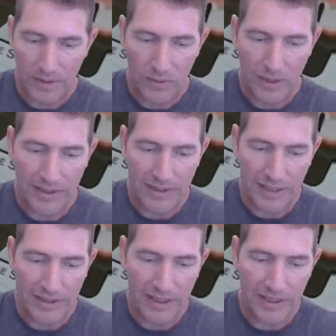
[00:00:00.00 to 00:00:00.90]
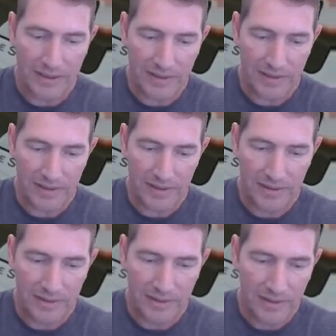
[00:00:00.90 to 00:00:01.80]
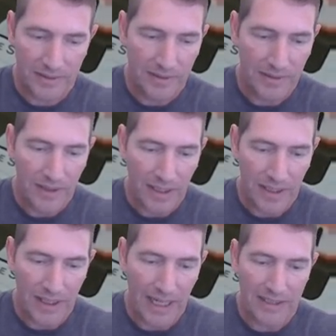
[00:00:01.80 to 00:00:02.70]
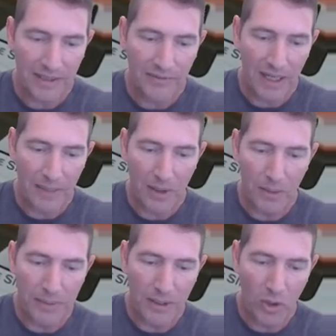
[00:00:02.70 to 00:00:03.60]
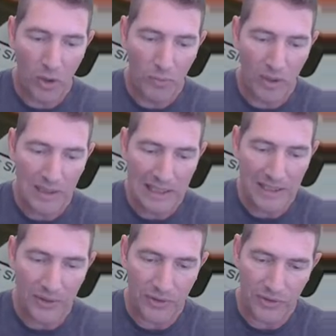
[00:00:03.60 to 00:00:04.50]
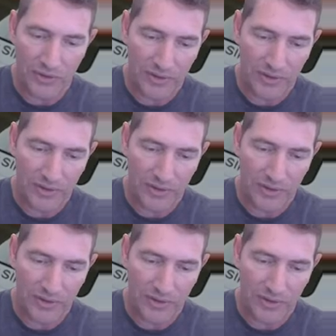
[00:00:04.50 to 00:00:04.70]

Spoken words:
Got a Tatis. And active MLB home run leaders.